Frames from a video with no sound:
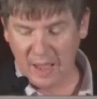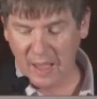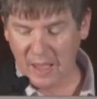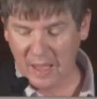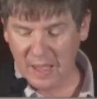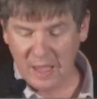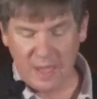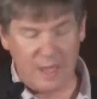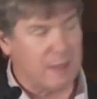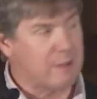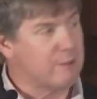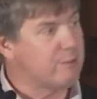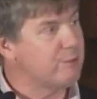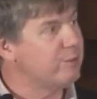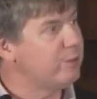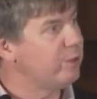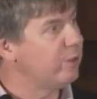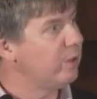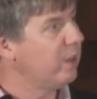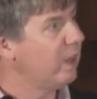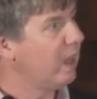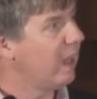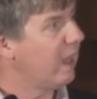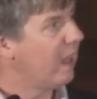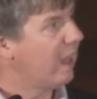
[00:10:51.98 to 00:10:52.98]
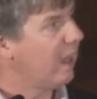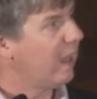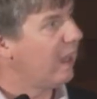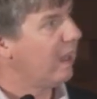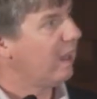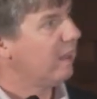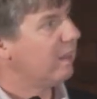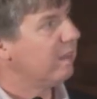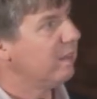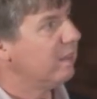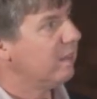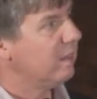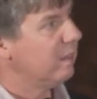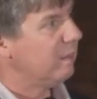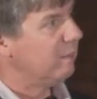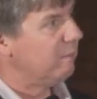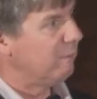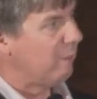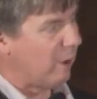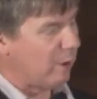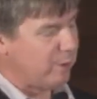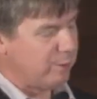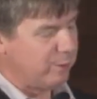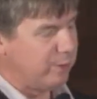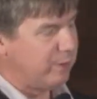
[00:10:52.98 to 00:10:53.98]
If
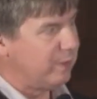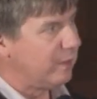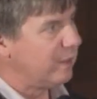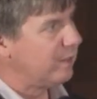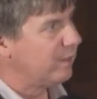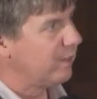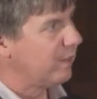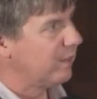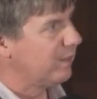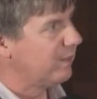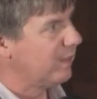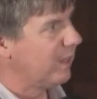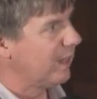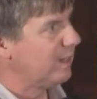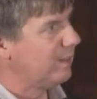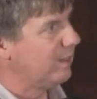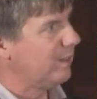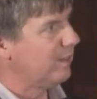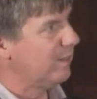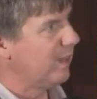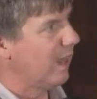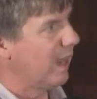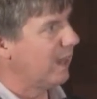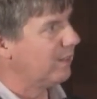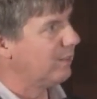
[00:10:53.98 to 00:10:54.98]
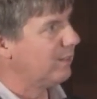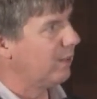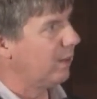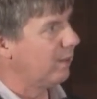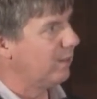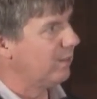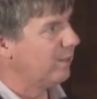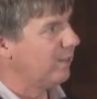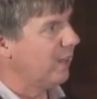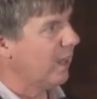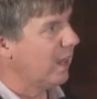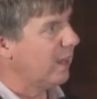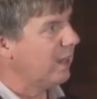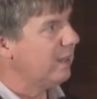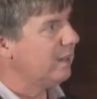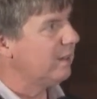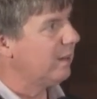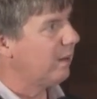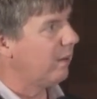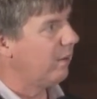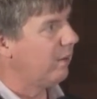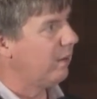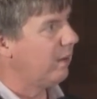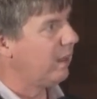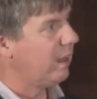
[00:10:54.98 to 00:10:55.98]
most of these extinctions actually are
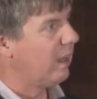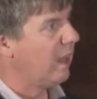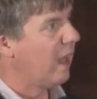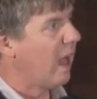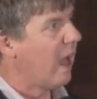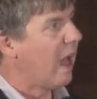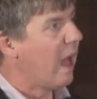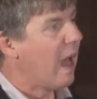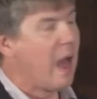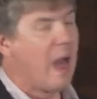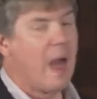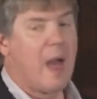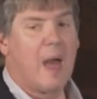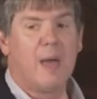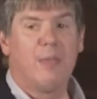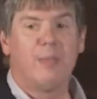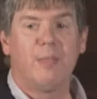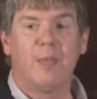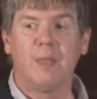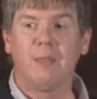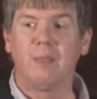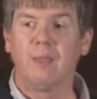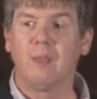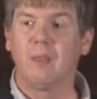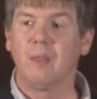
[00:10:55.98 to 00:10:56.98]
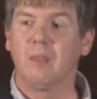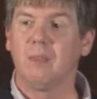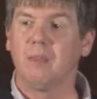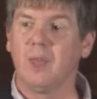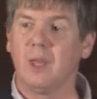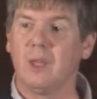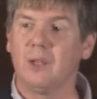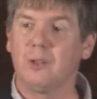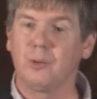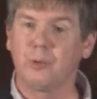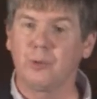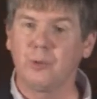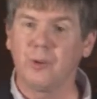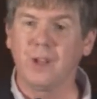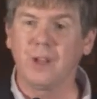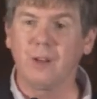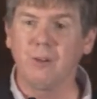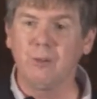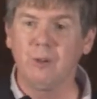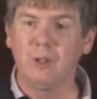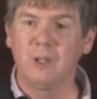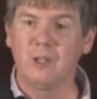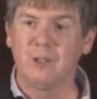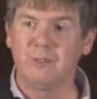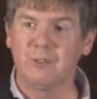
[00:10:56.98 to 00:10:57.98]
secondary, then the
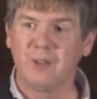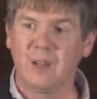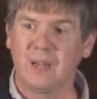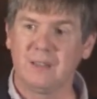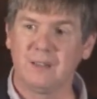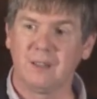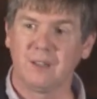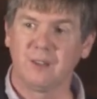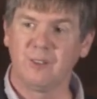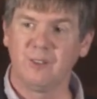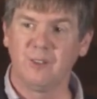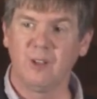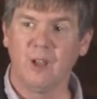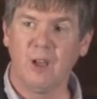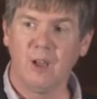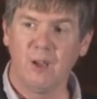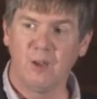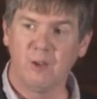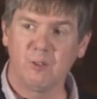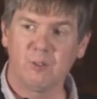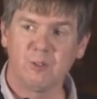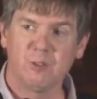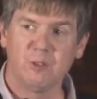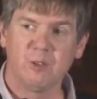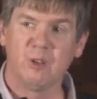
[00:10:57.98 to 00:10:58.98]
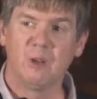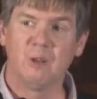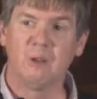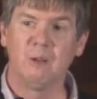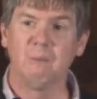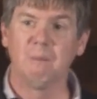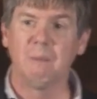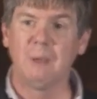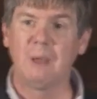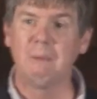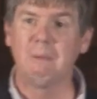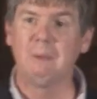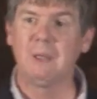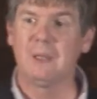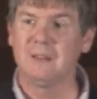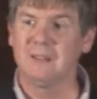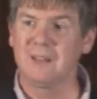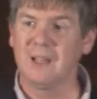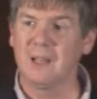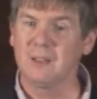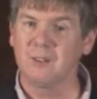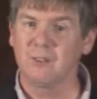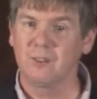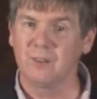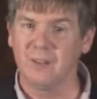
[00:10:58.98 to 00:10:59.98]
triggering event itself may be
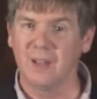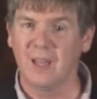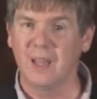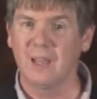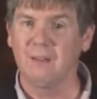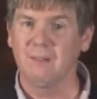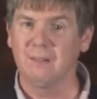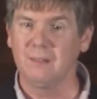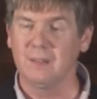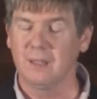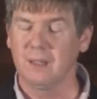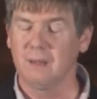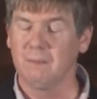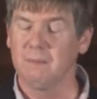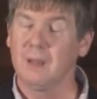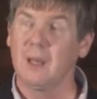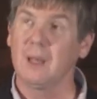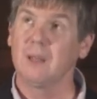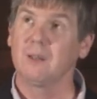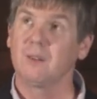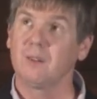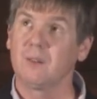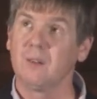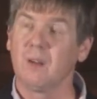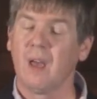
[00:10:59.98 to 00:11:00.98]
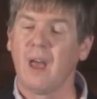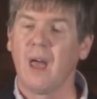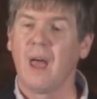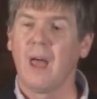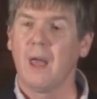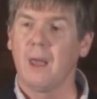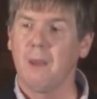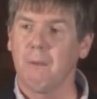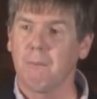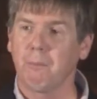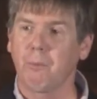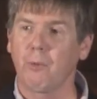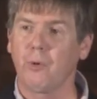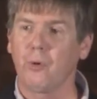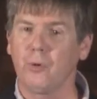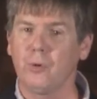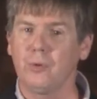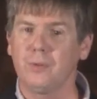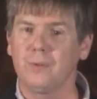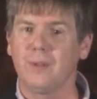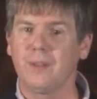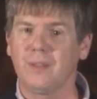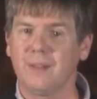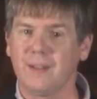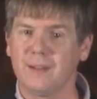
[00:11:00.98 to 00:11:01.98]
less important to the